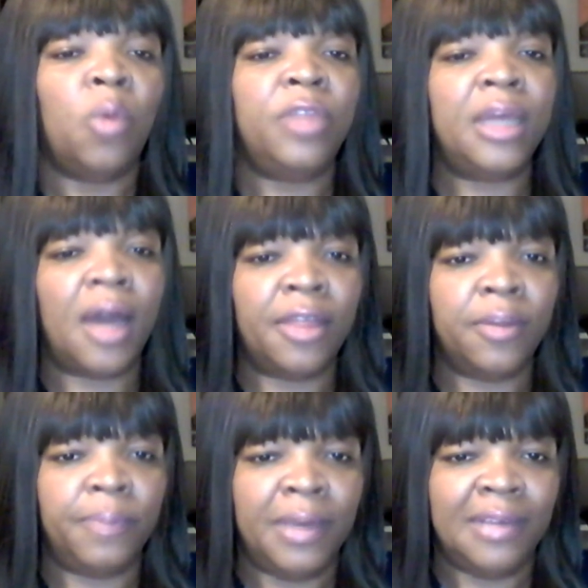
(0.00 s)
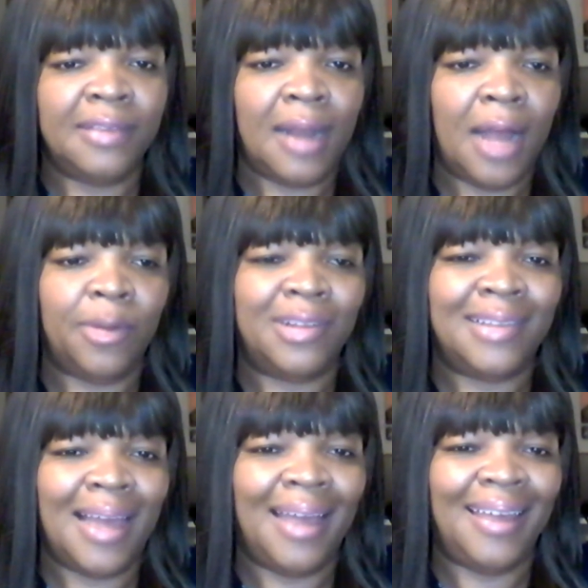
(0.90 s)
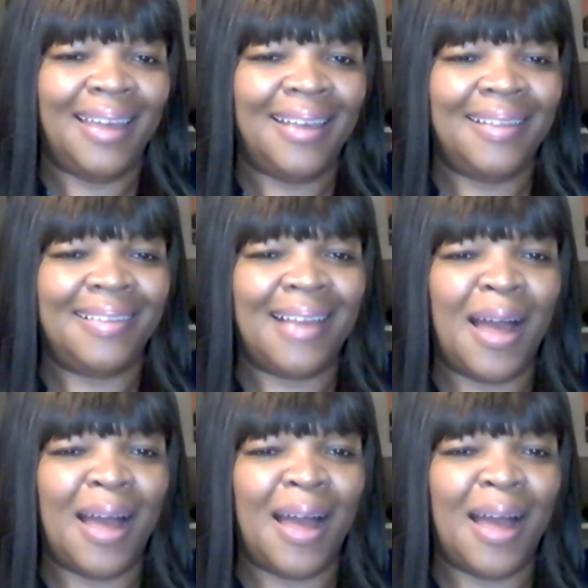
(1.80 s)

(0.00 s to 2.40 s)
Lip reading: The other piece that I would say is